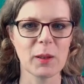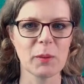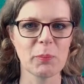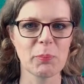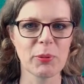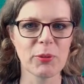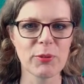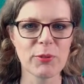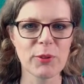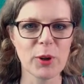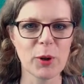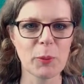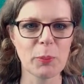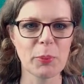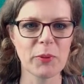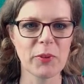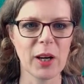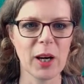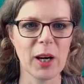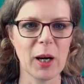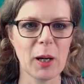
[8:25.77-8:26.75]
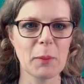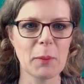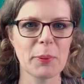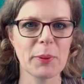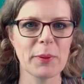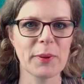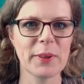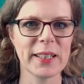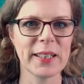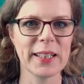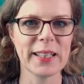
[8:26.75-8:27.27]
propped up
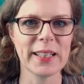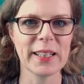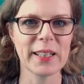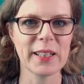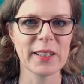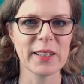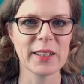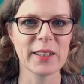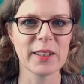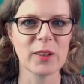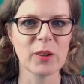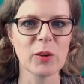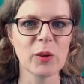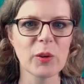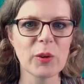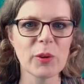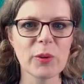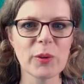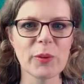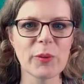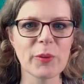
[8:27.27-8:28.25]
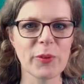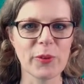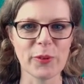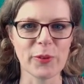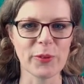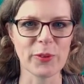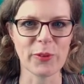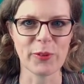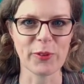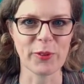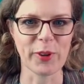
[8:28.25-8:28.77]
in all
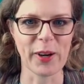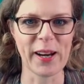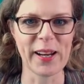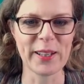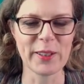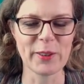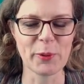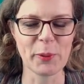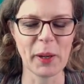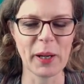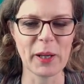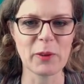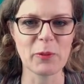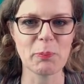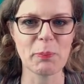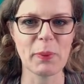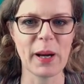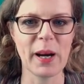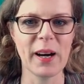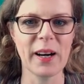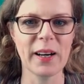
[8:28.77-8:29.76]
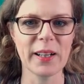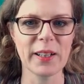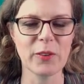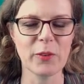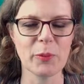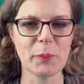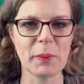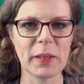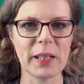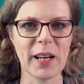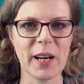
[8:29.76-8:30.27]
sorts of strange ways behind
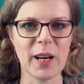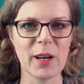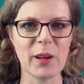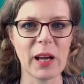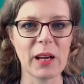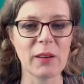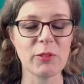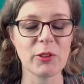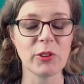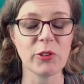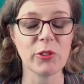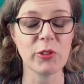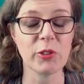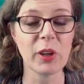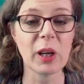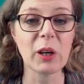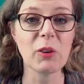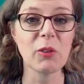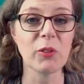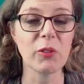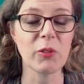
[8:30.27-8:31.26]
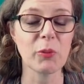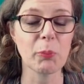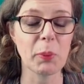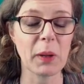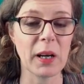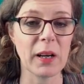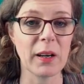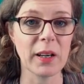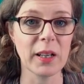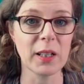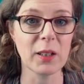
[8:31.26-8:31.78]
me. I have a shelf
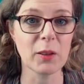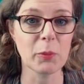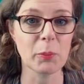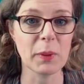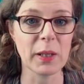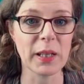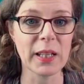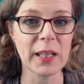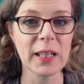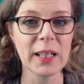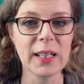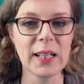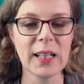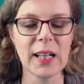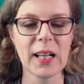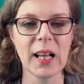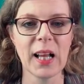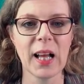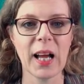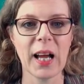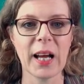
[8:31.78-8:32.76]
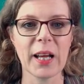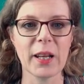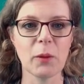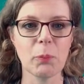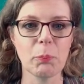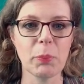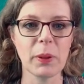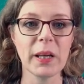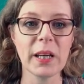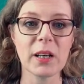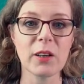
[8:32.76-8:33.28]
behind me and a
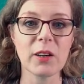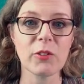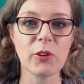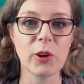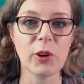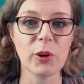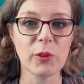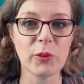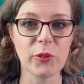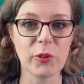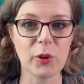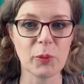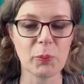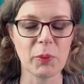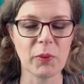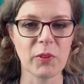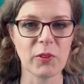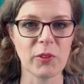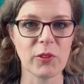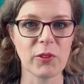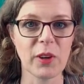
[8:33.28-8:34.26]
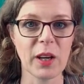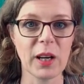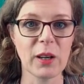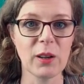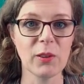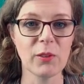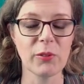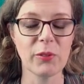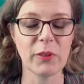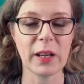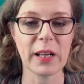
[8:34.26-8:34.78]
picture on top of the
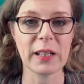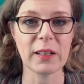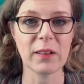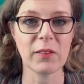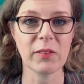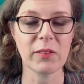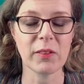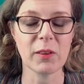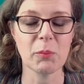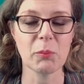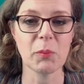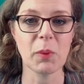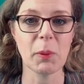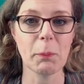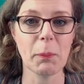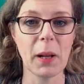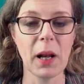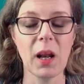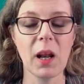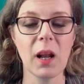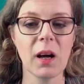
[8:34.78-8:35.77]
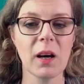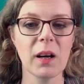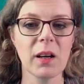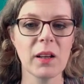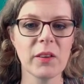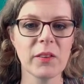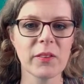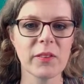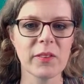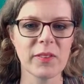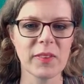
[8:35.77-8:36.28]
shelf and some
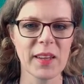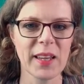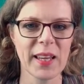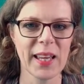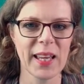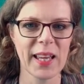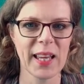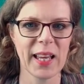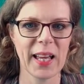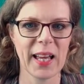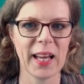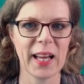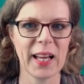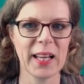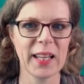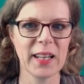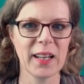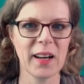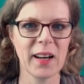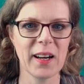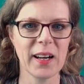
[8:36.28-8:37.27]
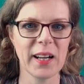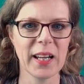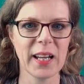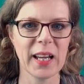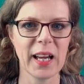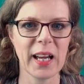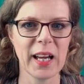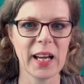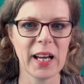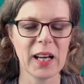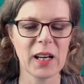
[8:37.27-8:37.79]
plants, and I
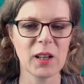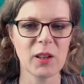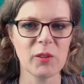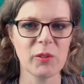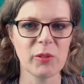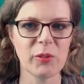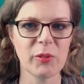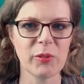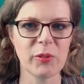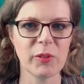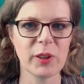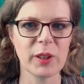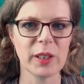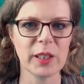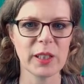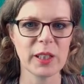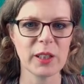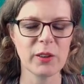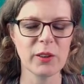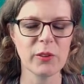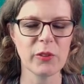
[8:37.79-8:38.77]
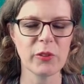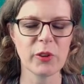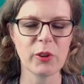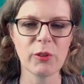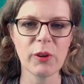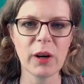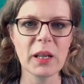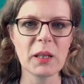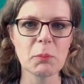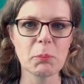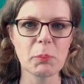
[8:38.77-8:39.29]
have used
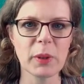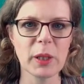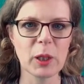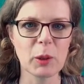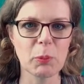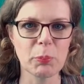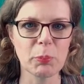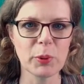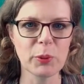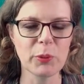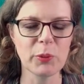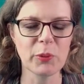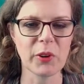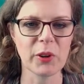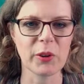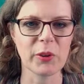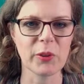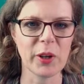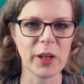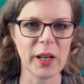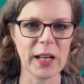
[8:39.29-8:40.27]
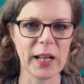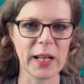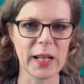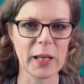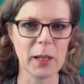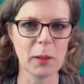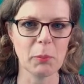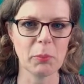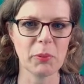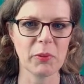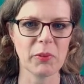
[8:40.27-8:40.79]
great big bulldog
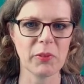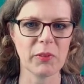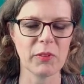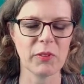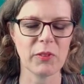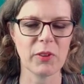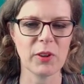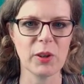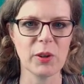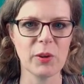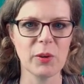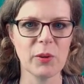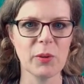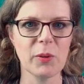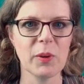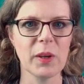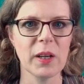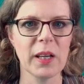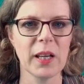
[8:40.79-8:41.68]
clips to